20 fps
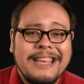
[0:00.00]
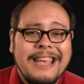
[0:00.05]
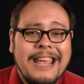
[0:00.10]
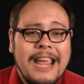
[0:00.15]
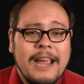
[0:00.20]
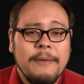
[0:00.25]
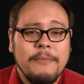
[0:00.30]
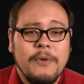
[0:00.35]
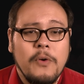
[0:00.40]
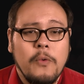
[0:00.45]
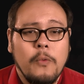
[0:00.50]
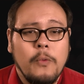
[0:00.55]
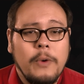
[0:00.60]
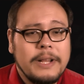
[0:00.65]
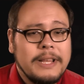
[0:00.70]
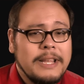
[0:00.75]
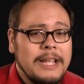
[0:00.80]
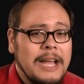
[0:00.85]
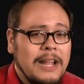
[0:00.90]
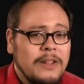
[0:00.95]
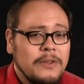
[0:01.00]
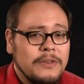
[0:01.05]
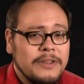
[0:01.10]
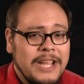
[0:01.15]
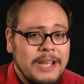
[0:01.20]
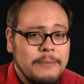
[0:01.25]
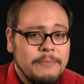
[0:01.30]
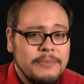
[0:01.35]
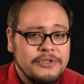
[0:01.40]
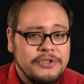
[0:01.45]
camera what color
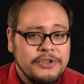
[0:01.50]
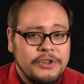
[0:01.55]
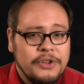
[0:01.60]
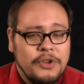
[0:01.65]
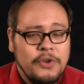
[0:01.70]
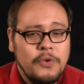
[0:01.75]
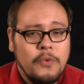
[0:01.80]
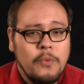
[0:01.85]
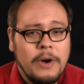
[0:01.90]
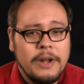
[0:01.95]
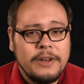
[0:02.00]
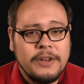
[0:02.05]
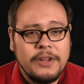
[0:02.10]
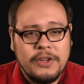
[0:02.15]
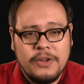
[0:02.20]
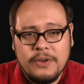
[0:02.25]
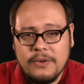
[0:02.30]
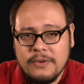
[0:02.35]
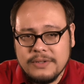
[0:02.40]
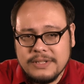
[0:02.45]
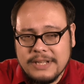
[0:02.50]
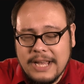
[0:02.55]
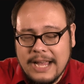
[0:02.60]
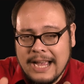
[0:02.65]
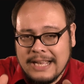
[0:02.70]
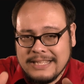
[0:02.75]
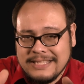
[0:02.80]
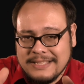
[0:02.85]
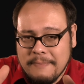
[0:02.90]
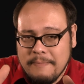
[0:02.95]
temperature you want to use
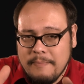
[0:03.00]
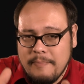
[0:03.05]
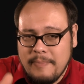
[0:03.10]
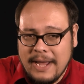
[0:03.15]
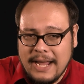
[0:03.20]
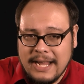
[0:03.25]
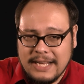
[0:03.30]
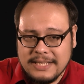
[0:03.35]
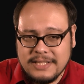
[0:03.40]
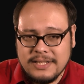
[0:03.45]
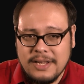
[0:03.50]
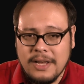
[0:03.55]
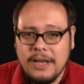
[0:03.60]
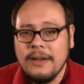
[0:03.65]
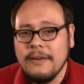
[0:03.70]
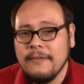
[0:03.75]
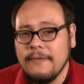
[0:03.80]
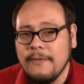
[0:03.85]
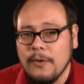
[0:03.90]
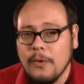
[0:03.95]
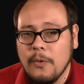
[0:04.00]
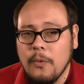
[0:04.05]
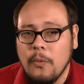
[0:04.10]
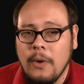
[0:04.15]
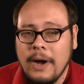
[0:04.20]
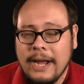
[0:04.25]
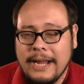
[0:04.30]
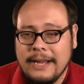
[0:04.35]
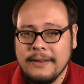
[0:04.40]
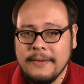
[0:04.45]
as a base for
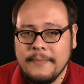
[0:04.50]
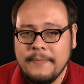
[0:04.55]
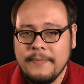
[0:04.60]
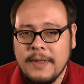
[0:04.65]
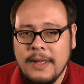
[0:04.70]
white.